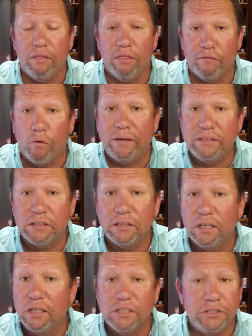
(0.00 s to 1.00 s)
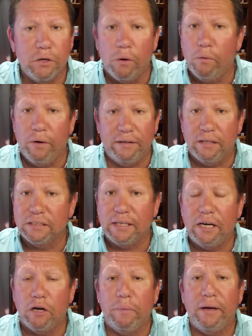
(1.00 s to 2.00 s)
voice so it doesn't
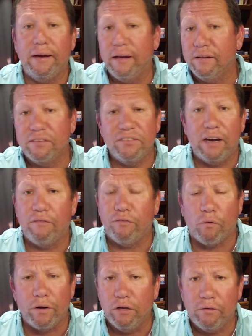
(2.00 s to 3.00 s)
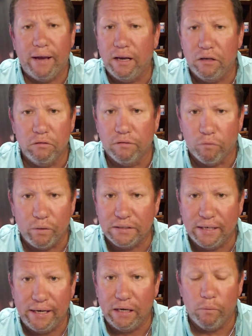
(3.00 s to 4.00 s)
hear me. And in the state of Florida, you can't use voice
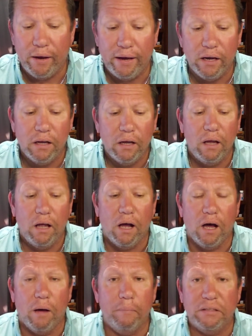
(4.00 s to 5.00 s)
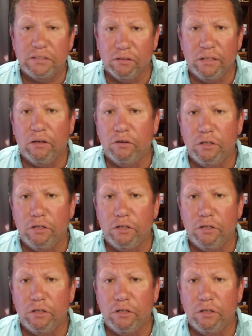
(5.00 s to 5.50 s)
anyway. It's illegal to